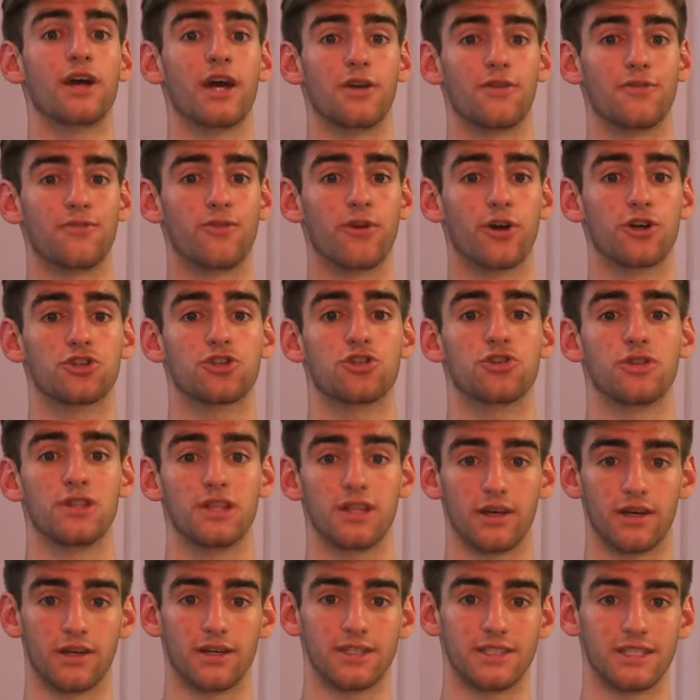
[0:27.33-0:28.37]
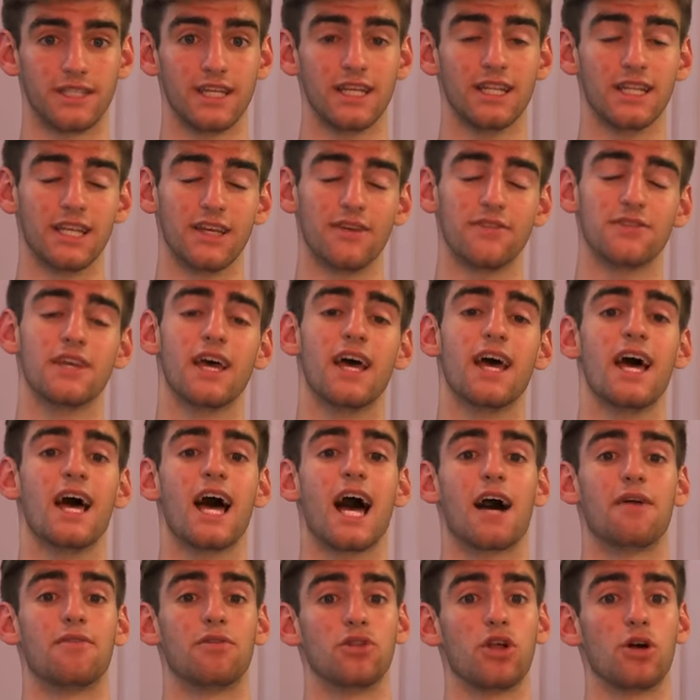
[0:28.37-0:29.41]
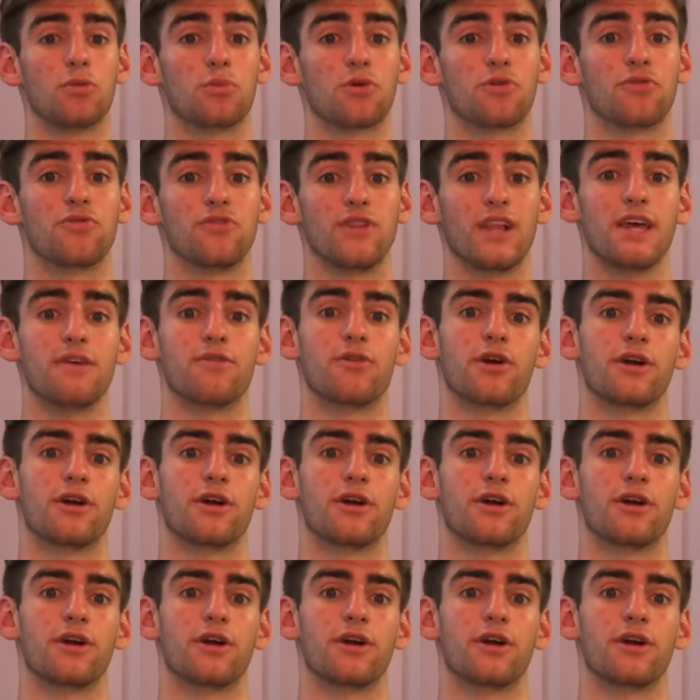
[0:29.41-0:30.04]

and fresher uh, tea leaves have a lot more flavor